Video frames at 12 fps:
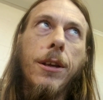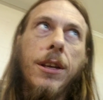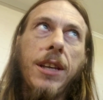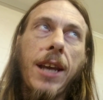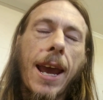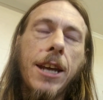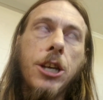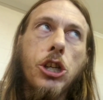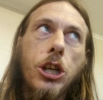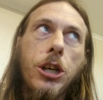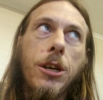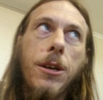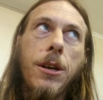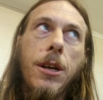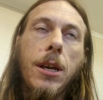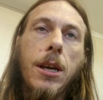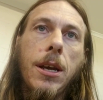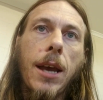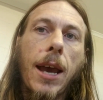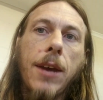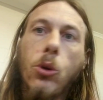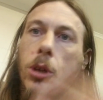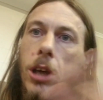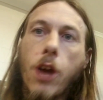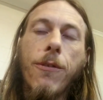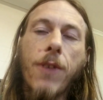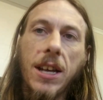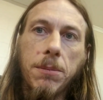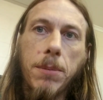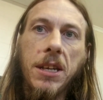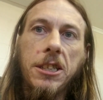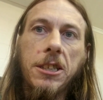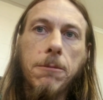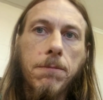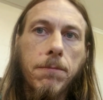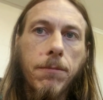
the engine and all the go fast bits.